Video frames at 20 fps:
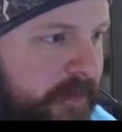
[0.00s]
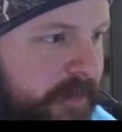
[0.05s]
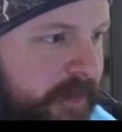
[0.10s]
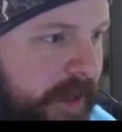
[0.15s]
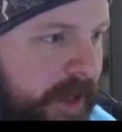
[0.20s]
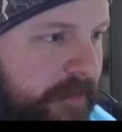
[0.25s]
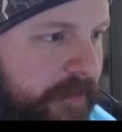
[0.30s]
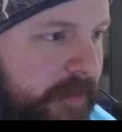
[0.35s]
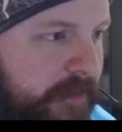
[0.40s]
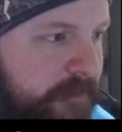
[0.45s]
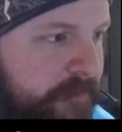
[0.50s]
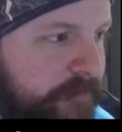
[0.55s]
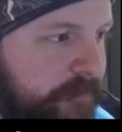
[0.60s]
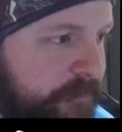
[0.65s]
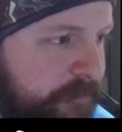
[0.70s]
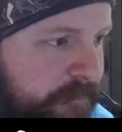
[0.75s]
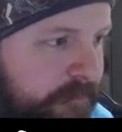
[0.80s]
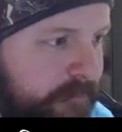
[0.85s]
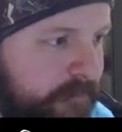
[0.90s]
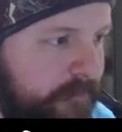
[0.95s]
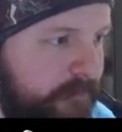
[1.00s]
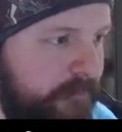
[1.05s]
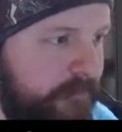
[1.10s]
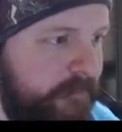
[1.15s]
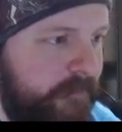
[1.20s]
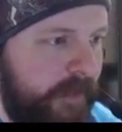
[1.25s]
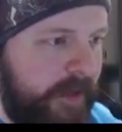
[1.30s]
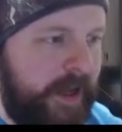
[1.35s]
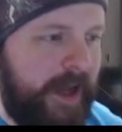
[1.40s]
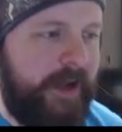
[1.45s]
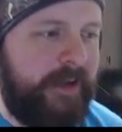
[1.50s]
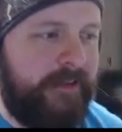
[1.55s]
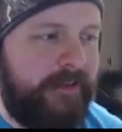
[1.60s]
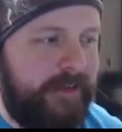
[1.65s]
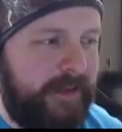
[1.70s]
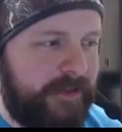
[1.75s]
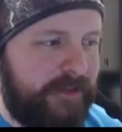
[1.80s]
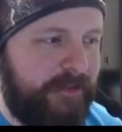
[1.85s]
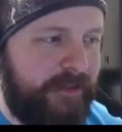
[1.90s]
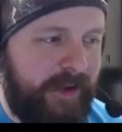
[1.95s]
Saliva. Yeah,
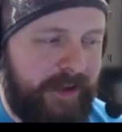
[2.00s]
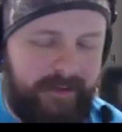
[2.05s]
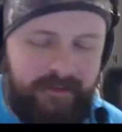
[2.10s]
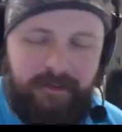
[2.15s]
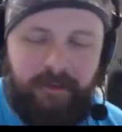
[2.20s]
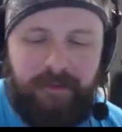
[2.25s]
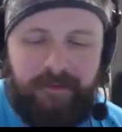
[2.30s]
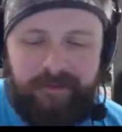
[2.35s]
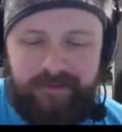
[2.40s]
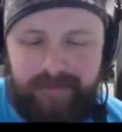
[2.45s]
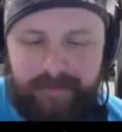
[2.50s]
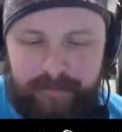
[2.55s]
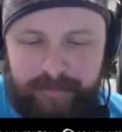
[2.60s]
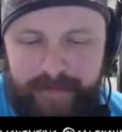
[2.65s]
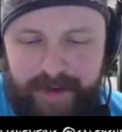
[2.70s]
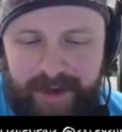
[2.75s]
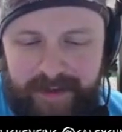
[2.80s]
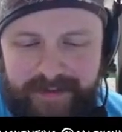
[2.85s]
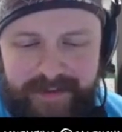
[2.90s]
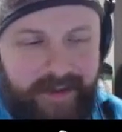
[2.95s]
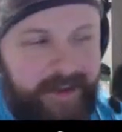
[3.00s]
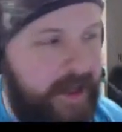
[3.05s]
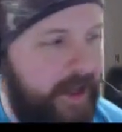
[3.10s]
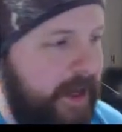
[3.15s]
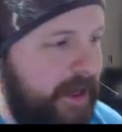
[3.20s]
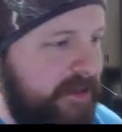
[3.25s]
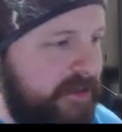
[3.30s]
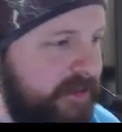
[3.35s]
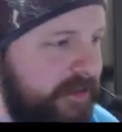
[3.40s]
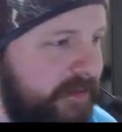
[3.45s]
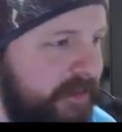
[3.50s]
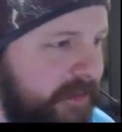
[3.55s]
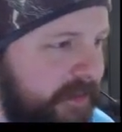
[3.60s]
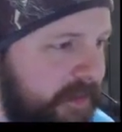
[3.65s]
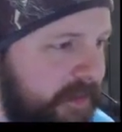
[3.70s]
that's right. Well, can't stand that action.